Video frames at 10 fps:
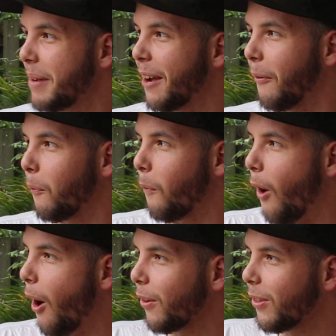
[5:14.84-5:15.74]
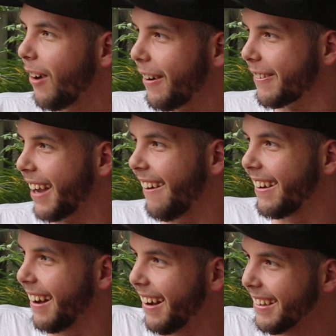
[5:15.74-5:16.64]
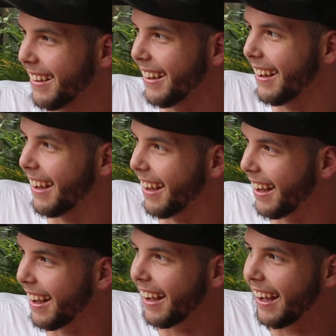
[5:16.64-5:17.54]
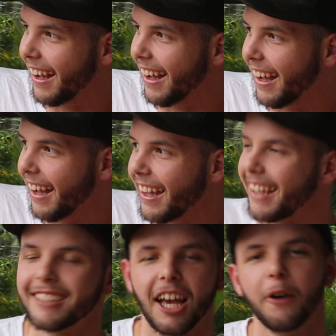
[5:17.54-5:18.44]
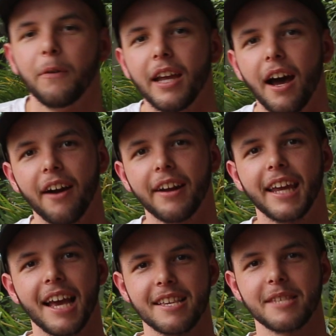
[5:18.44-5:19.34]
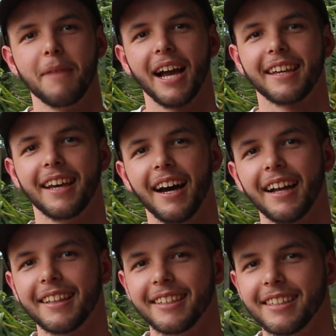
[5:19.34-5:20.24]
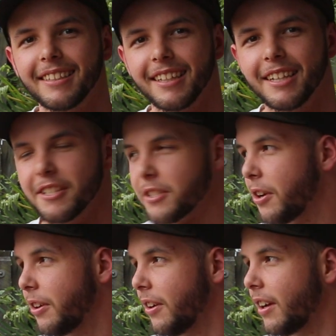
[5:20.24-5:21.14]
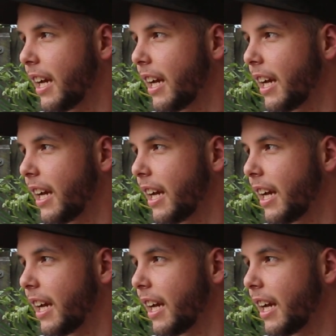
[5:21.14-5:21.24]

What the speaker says: Bit of wildlife going on. So we are in Kez's backyard. This isn't a zoo.